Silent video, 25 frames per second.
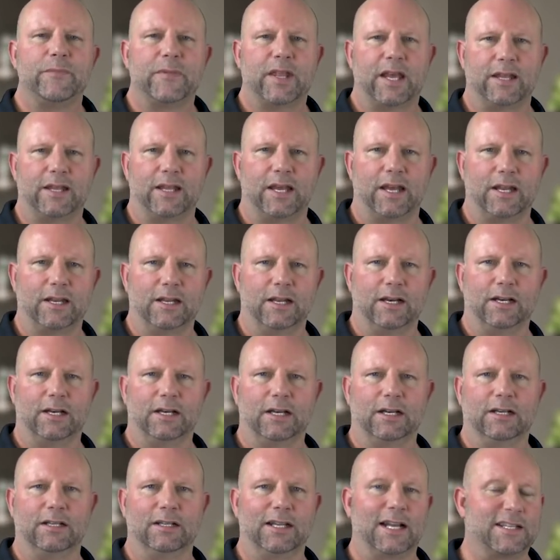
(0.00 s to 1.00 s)
And then
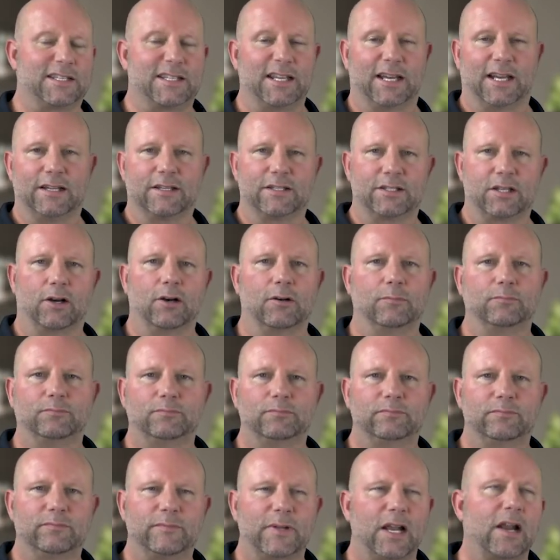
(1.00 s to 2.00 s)
that's it.
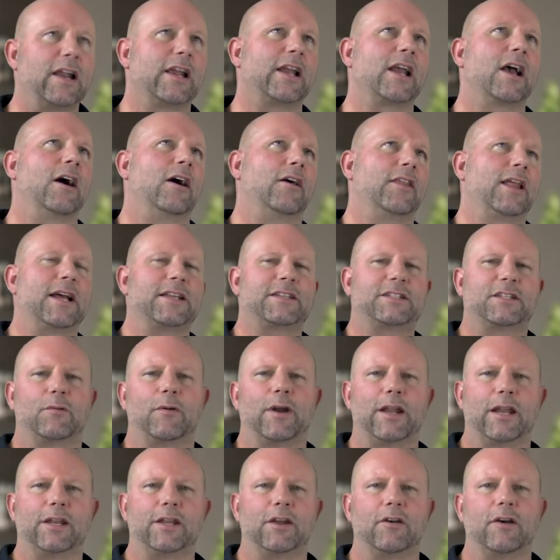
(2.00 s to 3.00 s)
So there you go. That's the
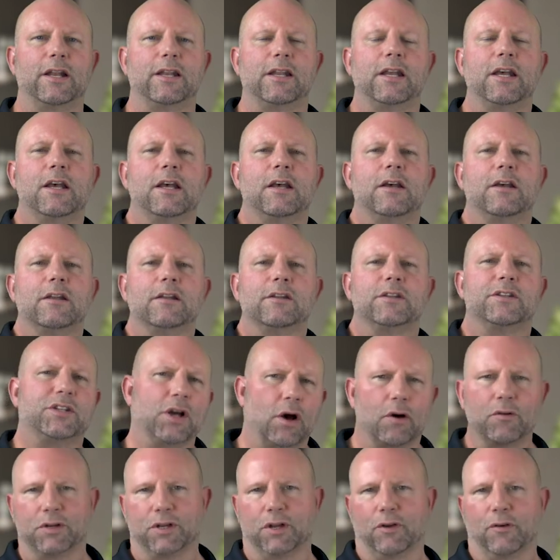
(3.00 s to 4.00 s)
way to do it.
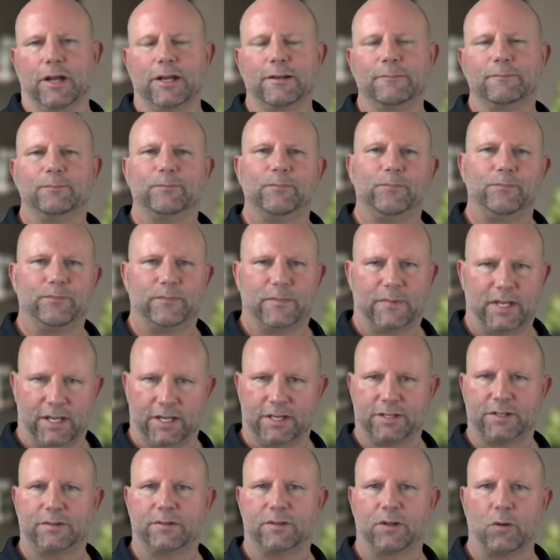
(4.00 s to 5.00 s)
Don't do it
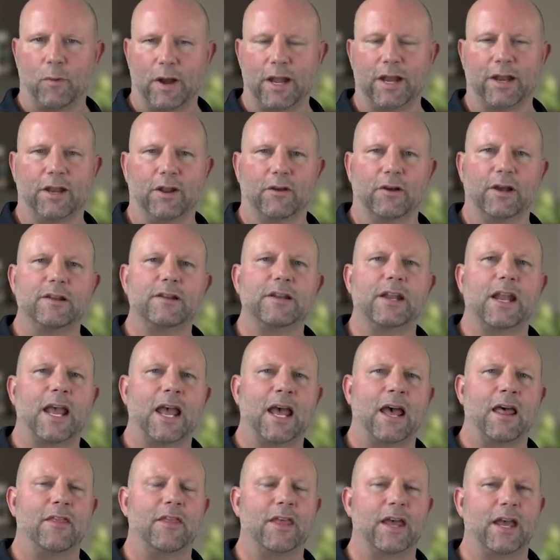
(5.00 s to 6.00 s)
is the way to do it.
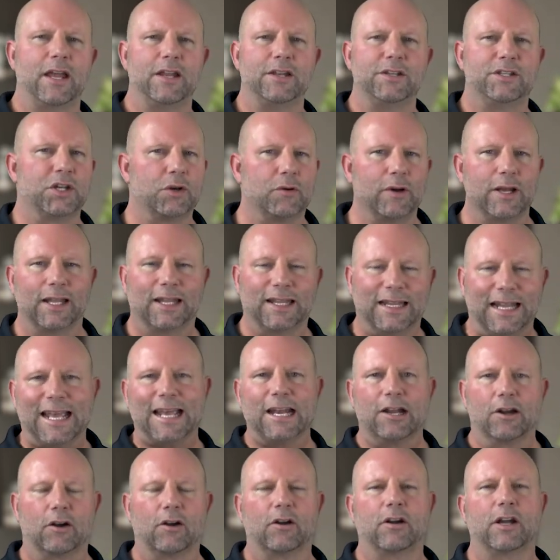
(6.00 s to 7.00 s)
And then do it
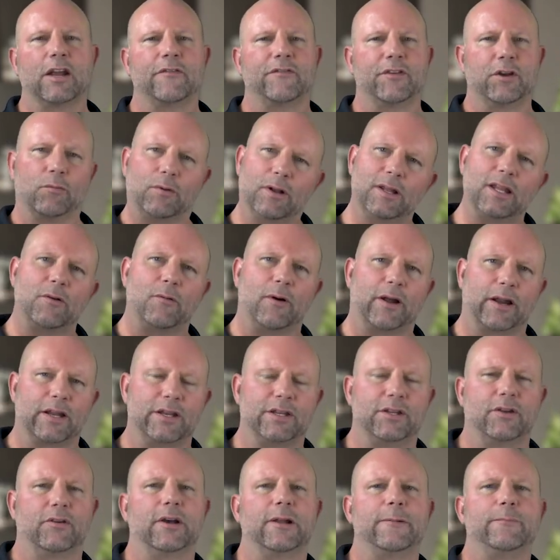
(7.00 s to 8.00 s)
later if you really want to
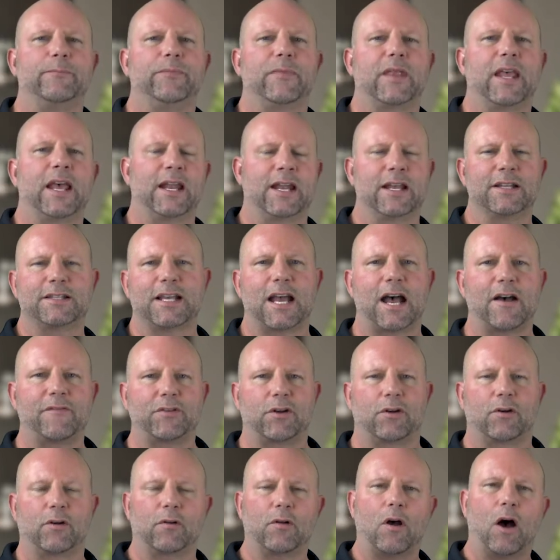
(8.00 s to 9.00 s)
do it. And it's
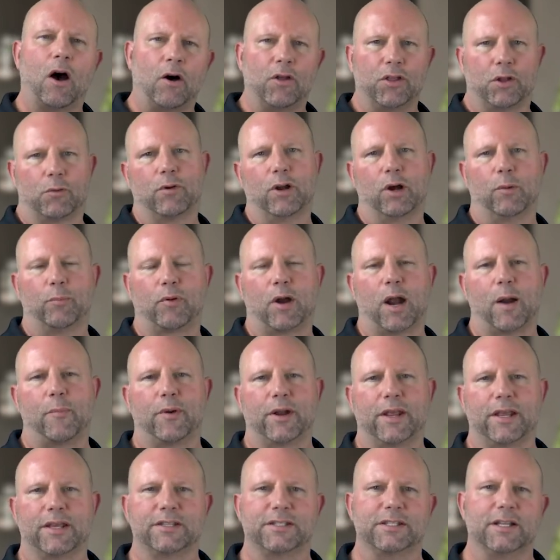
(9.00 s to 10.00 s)
after all the real
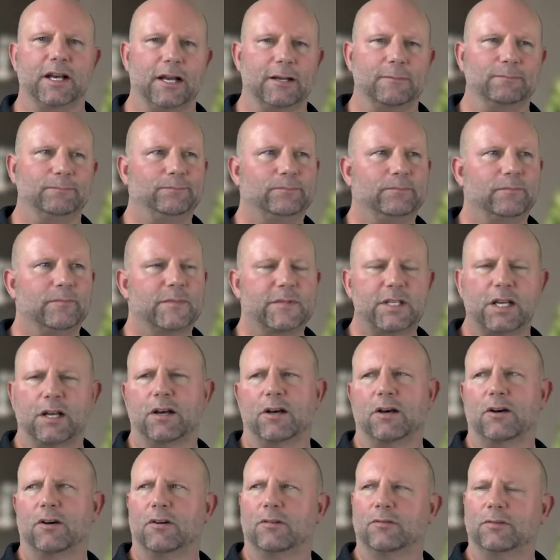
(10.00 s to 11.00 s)
property is done.
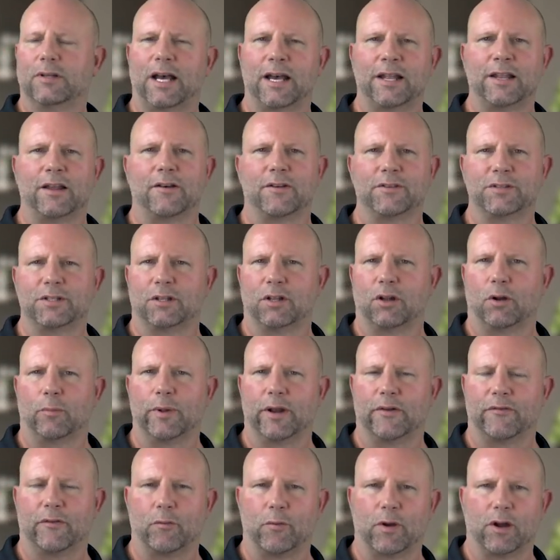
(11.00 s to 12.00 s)
So I know it was a little
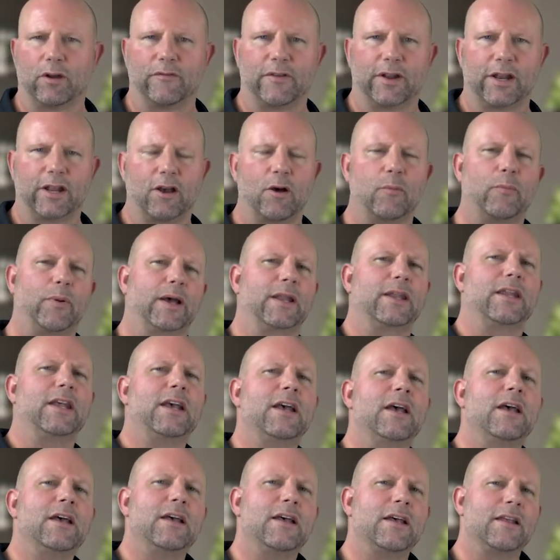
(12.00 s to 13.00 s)
bit of a weird video, but
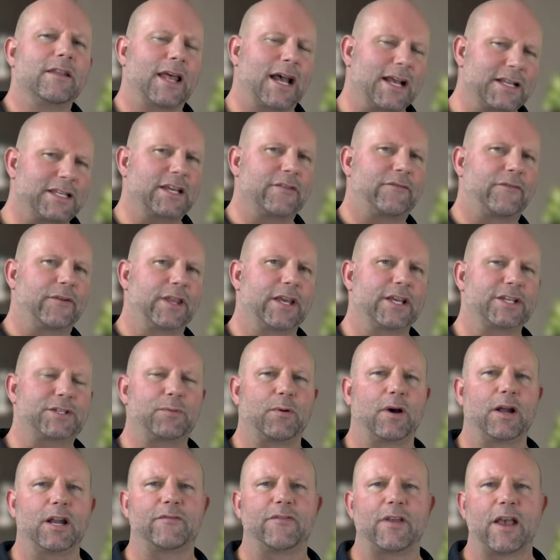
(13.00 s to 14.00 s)
that's it for this
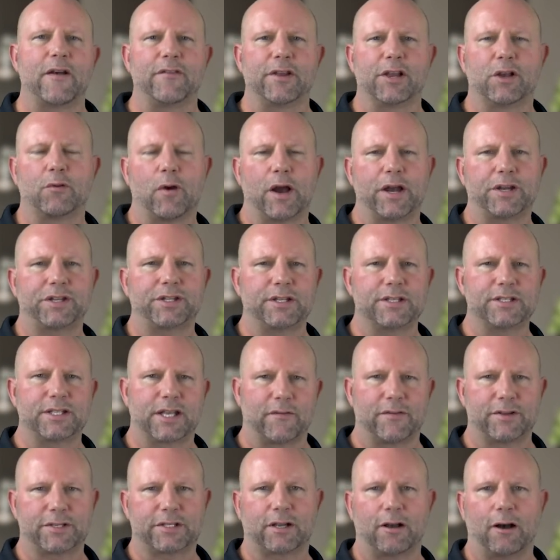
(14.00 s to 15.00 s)
one. If you have any questions,
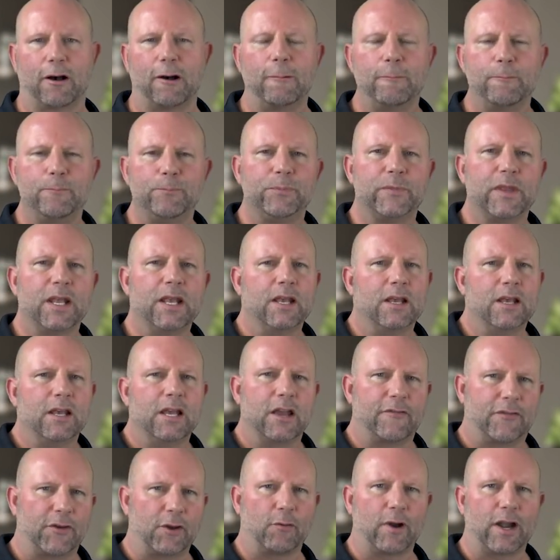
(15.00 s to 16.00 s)
give us a call.
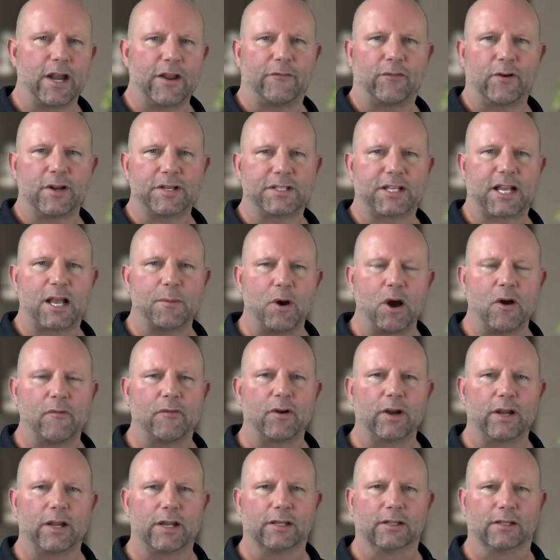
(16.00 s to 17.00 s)
If you're ready for us to come
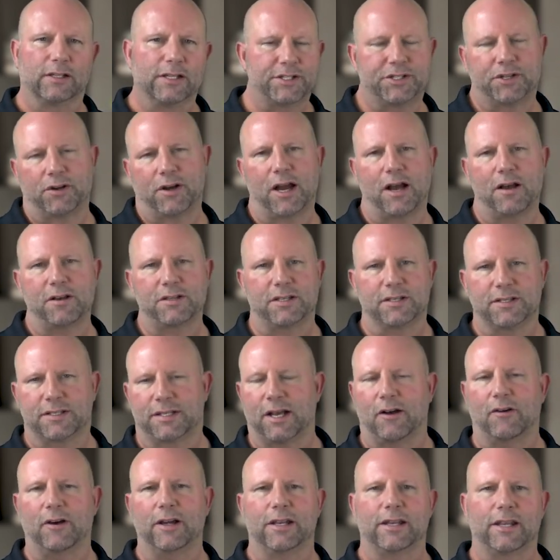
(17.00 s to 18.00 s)
over and list your house and
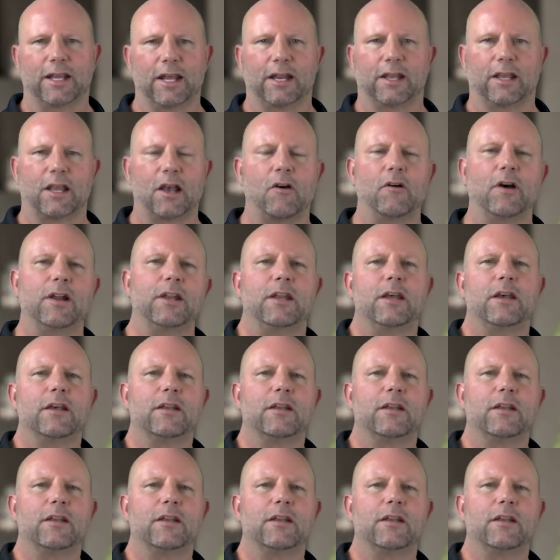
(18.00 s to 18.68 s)
sell it and get it going,